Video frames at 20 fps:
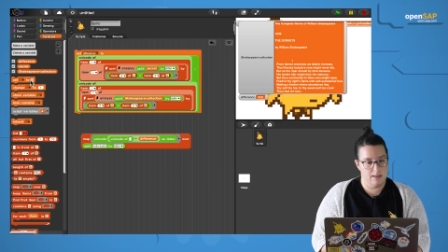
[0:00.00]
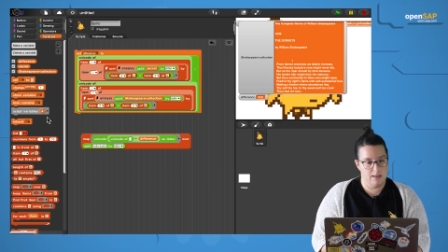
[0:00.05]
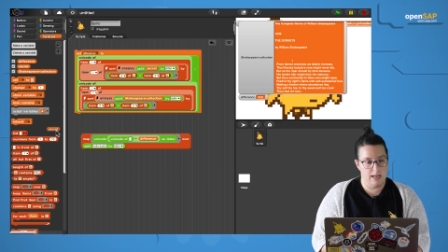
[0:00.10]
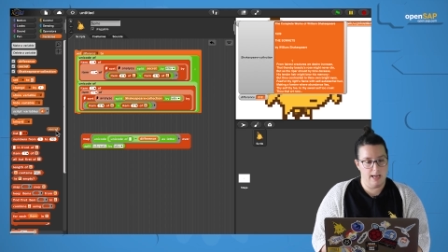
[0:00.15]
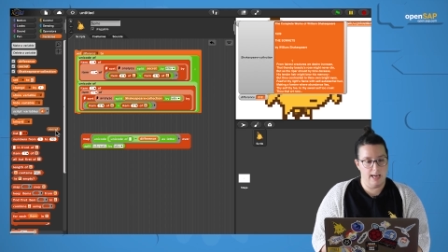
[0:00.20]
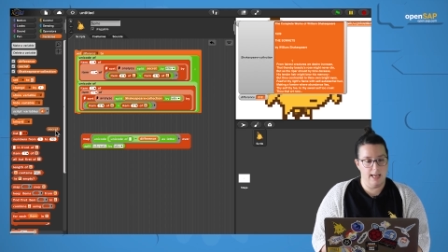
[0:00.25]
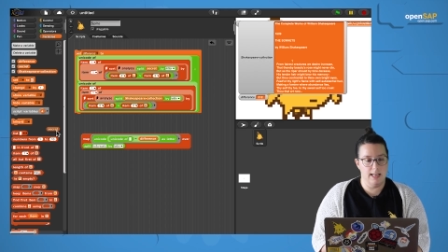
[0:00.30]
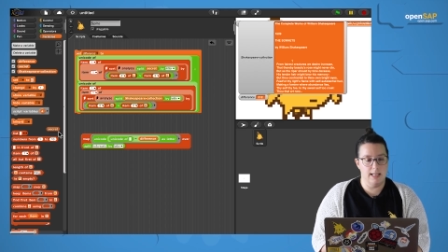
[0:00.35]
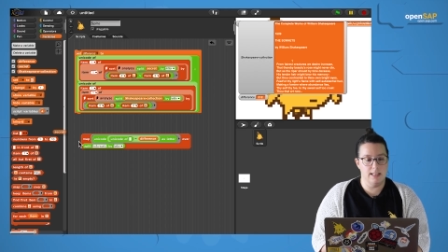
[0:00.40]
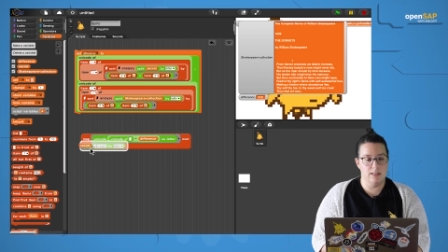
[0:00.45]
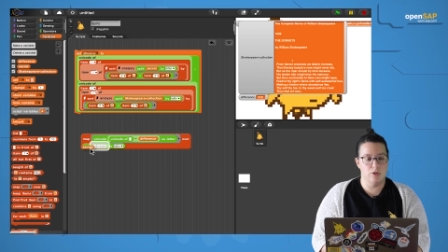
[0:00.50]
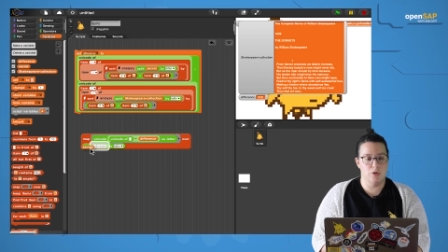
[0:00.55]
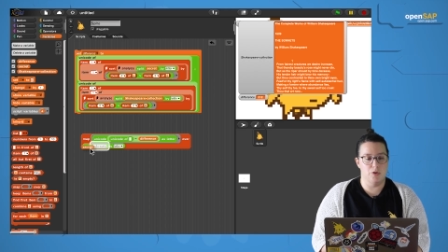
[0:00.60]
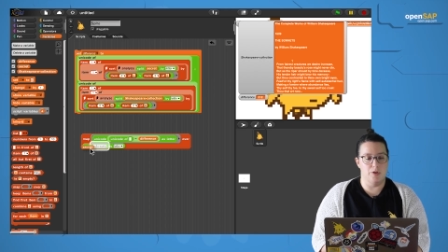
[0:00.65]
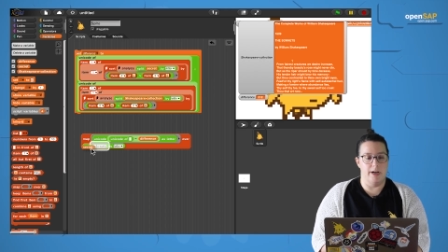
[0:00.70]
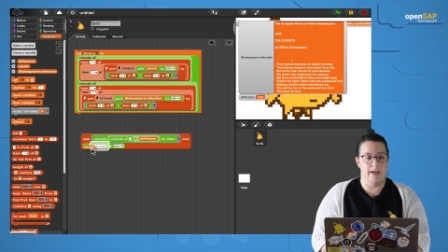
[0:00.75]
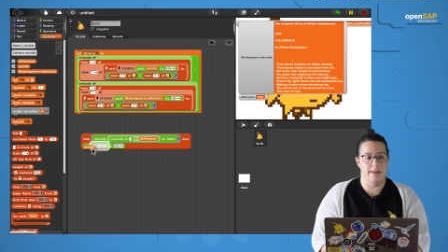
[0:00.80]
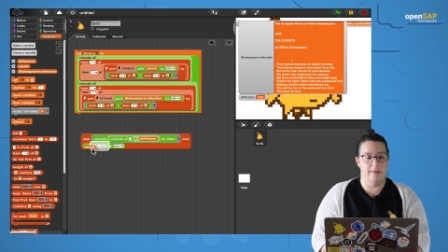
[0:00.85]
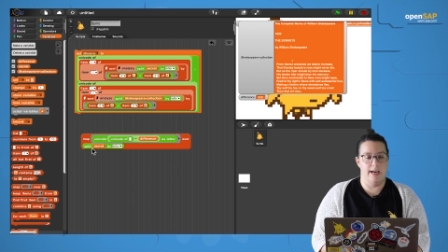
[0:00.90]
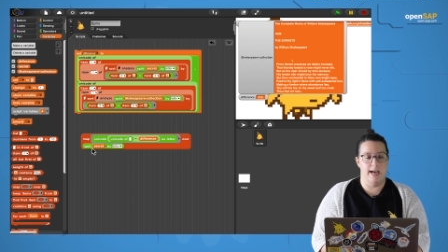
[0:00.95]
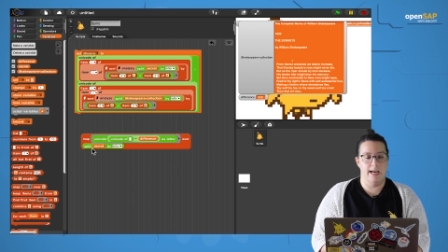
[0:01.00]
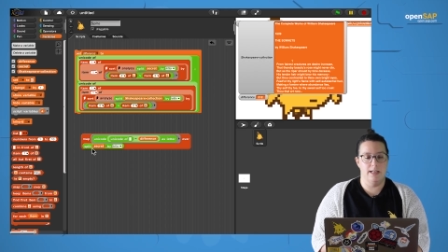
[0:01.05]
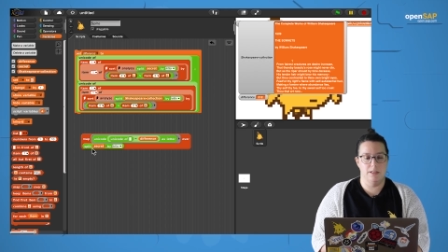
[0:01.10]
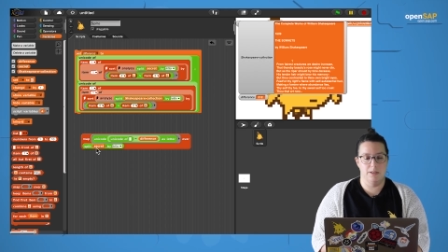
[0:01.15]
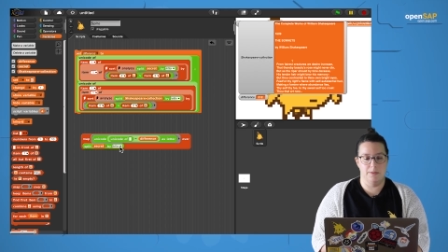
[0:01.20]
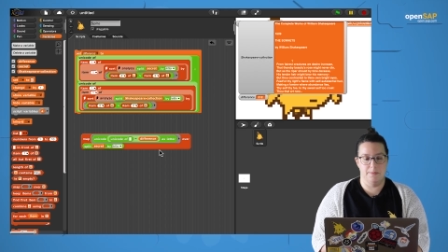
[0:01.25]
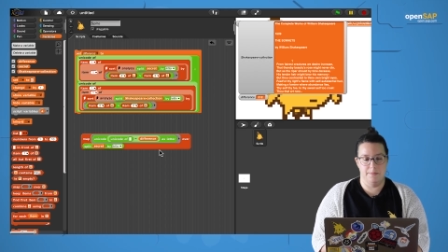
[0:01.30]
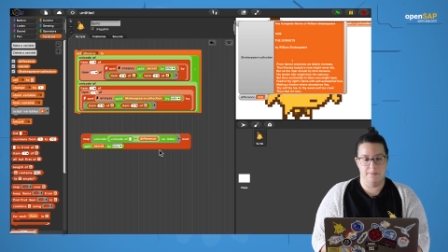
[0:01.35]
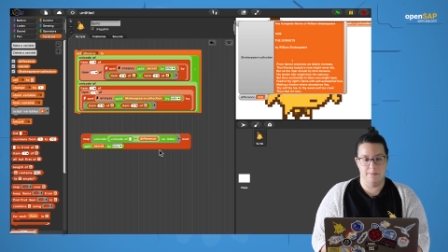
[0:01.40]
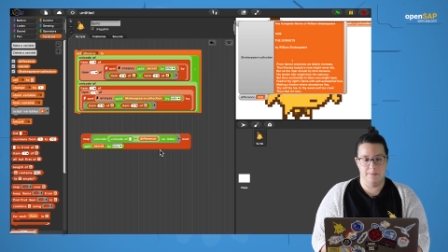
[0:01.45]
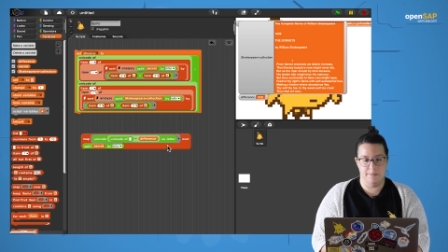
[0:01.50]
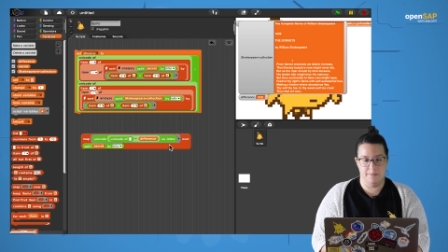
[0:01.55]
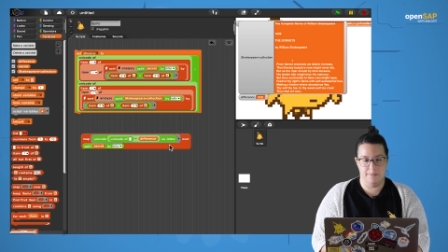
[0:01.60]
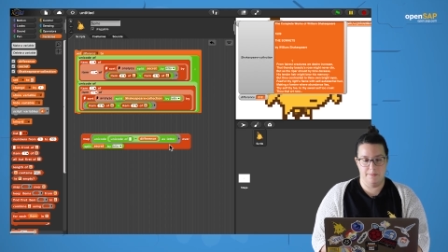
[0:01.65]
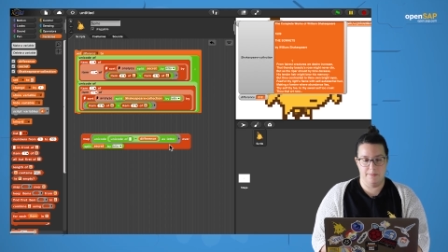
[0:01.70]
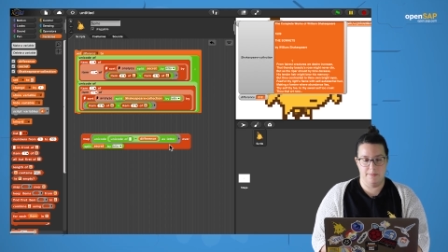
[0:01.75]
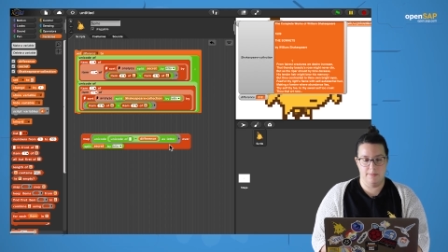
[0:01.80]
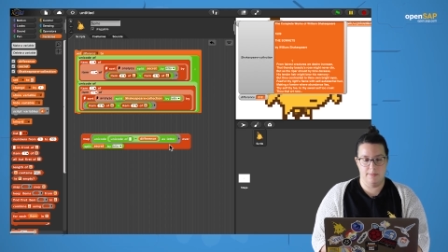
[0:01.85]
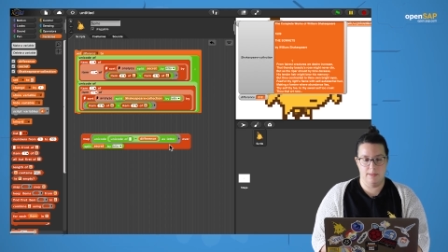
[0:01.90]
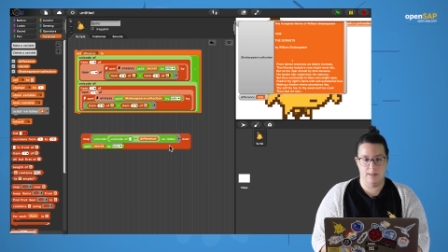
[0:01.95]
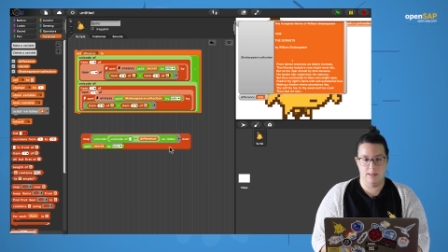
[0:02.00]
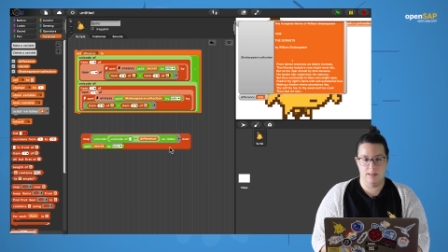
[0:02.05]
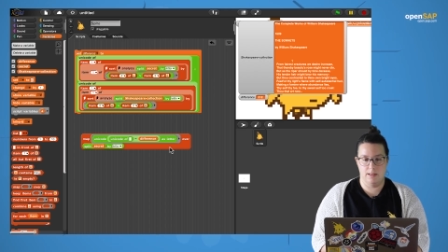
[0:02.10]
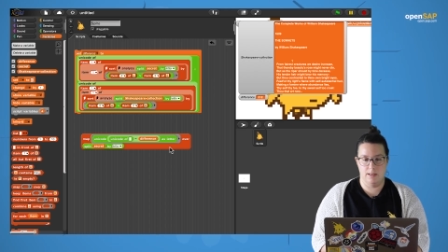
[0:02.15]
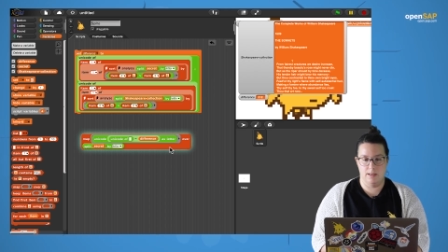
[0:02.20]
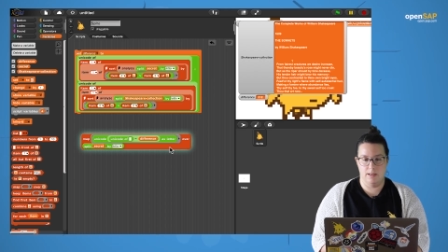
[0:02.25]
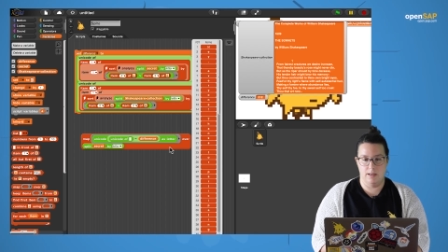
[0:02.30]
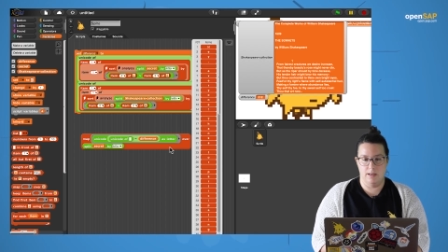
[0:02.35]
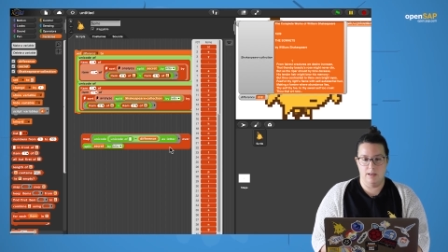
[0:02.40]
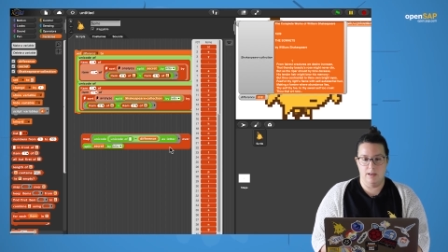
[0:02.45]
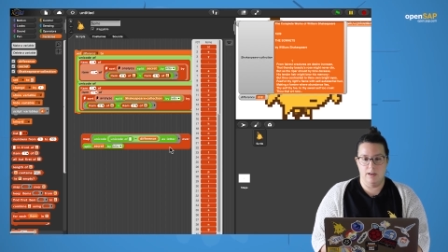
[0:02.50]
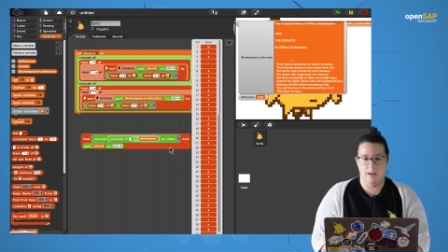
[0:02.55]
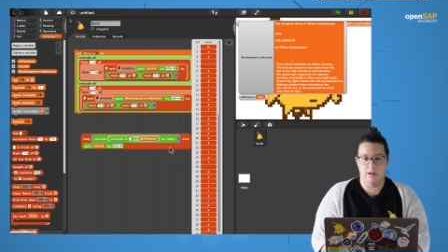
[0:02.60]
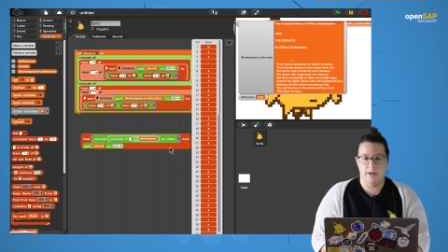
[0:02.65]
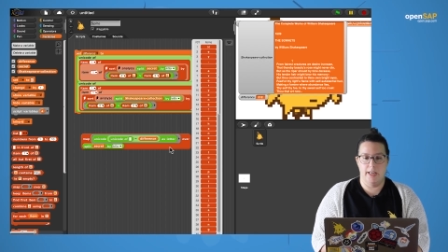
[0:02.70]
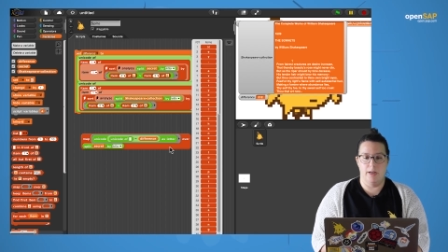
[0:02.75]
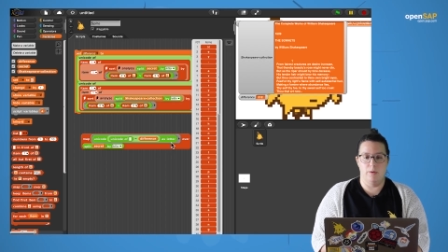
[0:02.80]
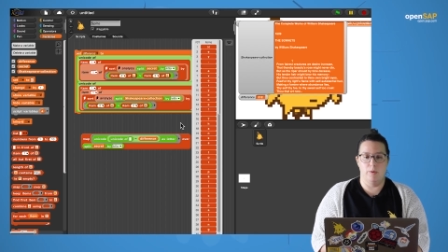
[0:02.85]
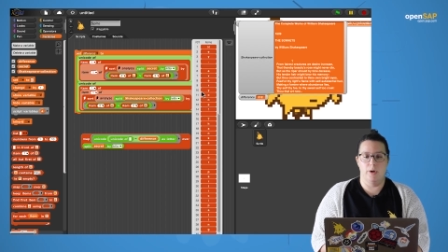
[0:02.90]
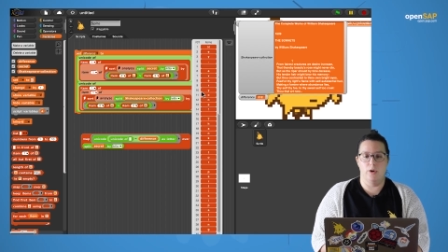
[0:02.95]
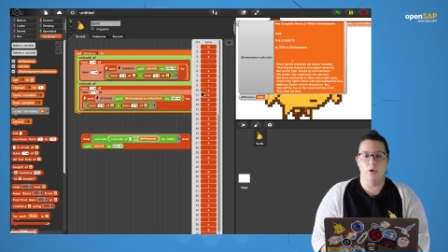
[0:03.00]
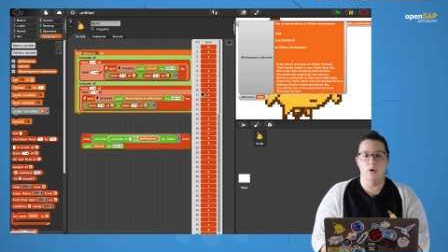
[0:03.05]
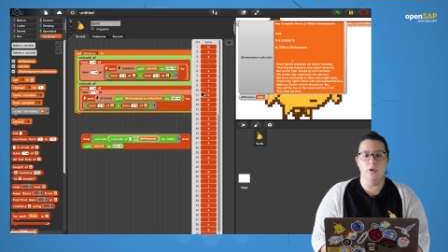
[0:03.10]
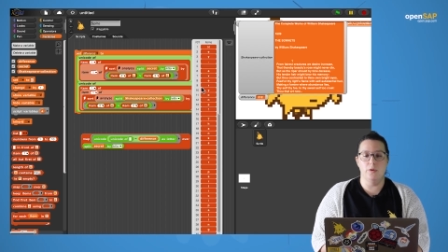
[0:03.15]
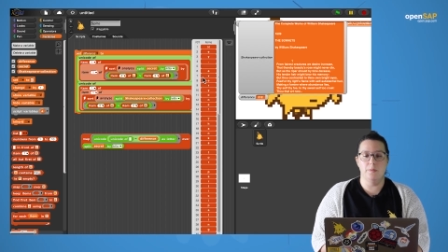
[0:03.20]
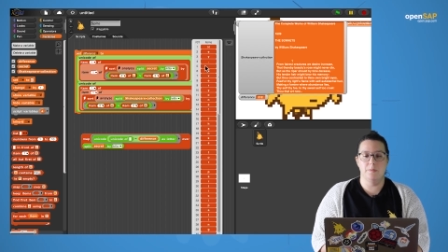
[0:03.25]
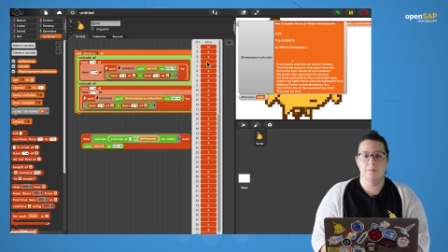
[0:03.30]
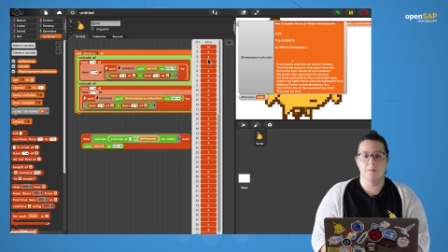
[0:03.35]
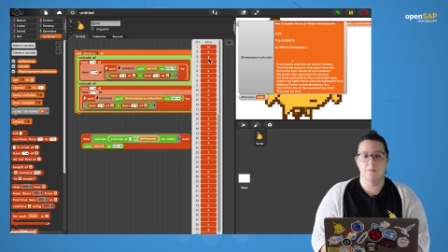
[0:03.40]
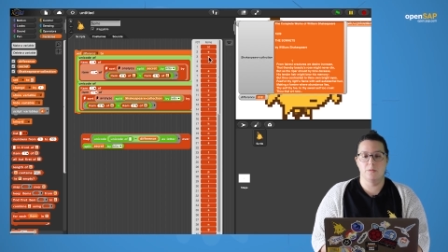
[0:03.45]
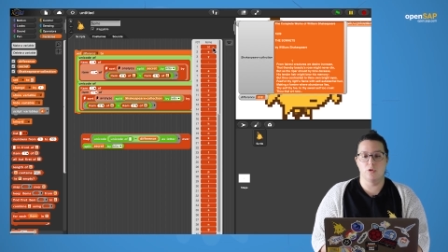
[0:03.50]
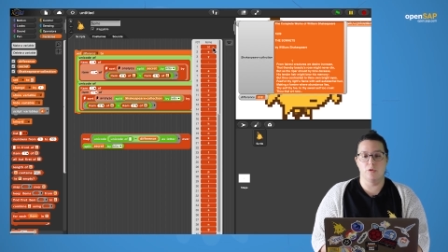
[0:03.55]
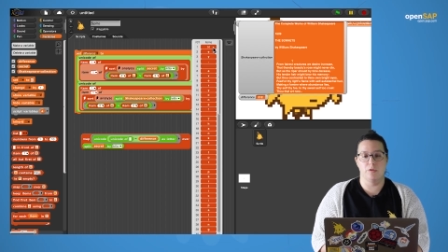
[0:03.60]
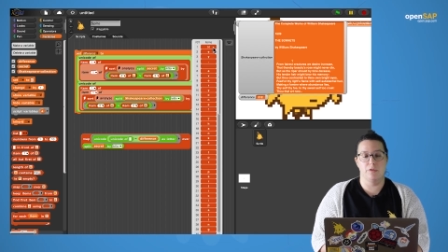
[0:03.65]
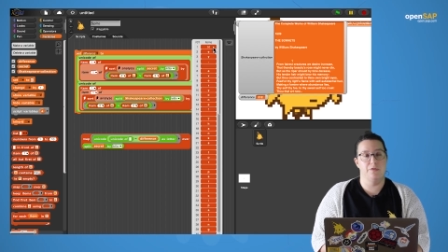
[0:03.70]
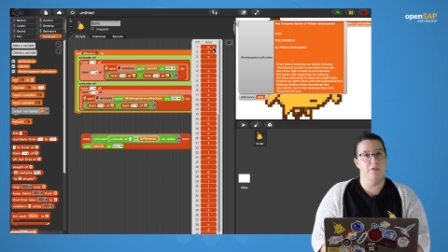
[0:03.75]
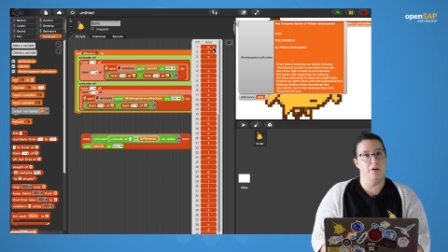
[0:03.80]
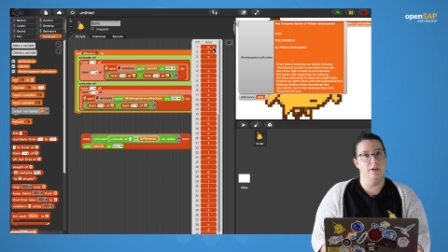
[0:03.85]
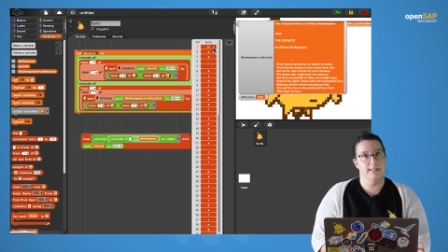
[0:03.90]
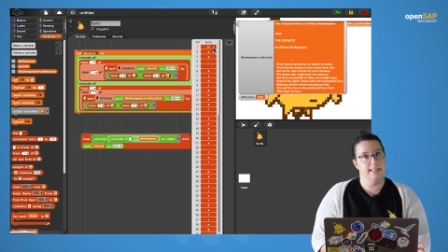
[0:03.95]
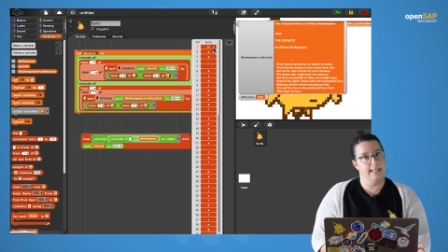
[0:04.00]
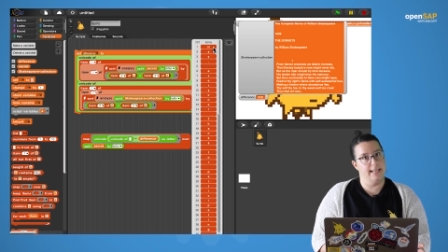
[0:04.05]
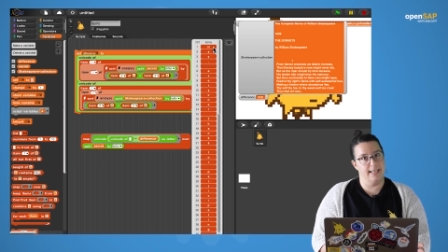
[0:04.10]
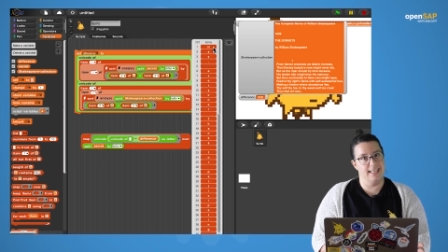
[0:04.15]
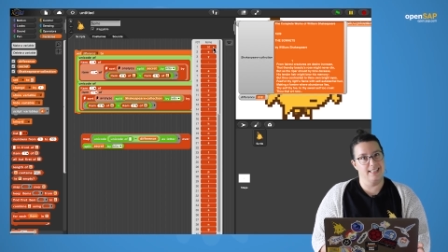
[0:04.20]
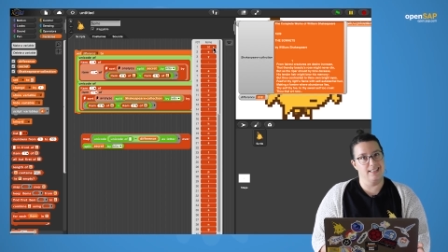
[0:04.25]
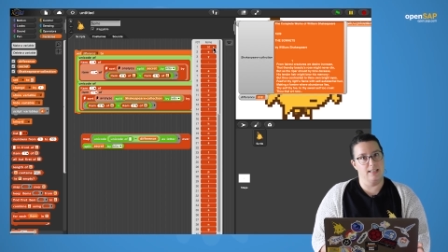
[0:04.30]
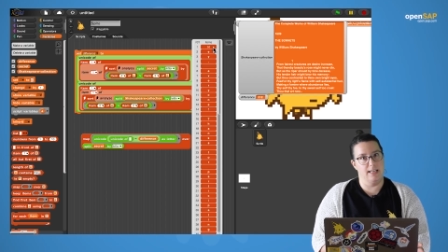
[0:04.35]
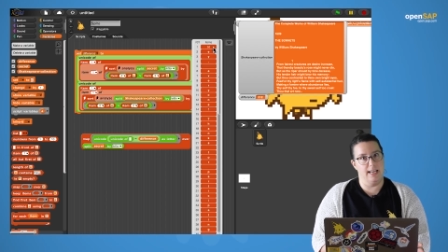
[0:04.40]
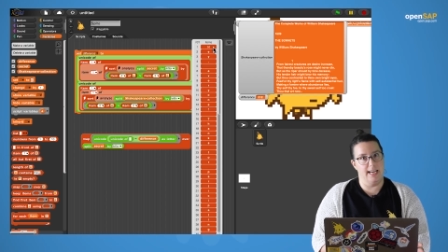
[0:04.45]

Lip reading: And let's try that. Here we go. So the first letter is an